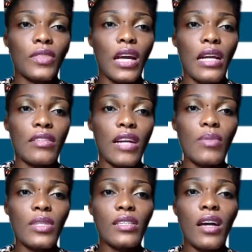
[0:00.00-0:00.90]
I
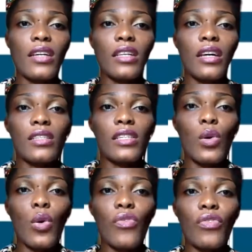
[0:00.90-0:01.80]
grabbed his eyeglasses
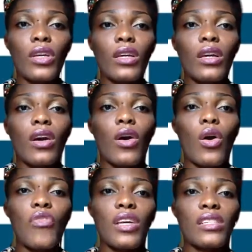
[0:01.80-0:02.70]

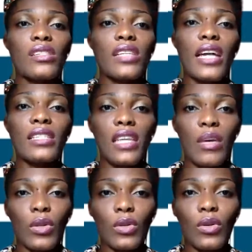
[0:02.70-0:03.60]
off a side table